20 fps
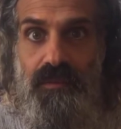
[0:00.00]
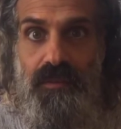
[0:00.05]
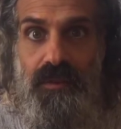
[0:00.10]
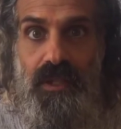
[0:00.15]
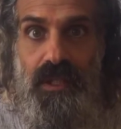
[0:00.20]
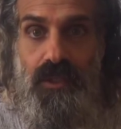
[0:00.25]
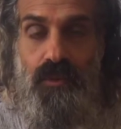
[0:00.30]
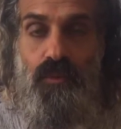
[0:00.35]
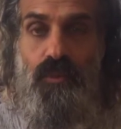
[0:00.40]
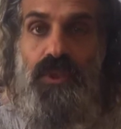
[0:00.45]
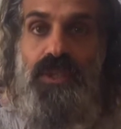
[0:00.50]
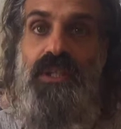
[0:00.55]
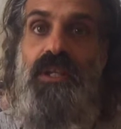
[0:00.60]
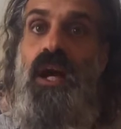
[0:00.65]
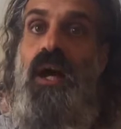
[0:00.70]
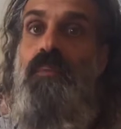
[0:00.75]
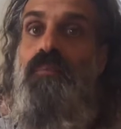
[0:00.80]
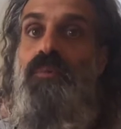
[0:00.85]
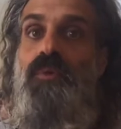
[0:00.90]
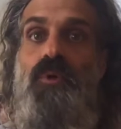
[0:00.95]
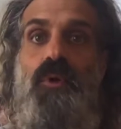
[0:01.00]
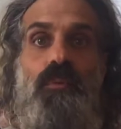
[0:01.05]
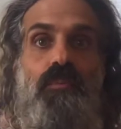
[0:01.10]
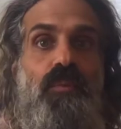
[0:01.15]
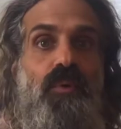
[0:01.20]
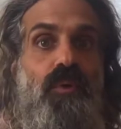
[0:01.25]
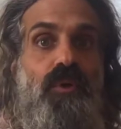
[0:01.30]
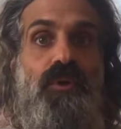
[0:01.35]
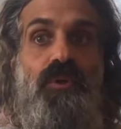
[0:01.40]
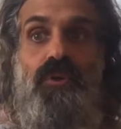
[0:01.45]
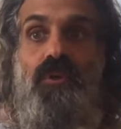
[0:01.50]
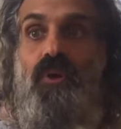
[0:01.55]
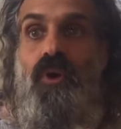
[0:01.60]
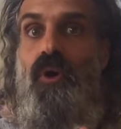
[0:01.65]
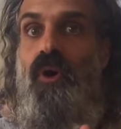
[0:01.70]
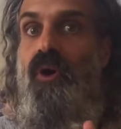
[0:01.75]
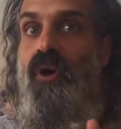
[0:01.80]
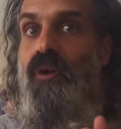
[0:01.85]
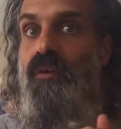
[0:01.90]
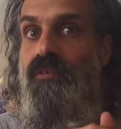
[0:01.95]
and we come to a point
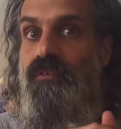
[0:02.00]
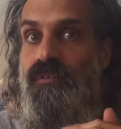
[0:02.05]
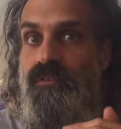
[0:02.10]
of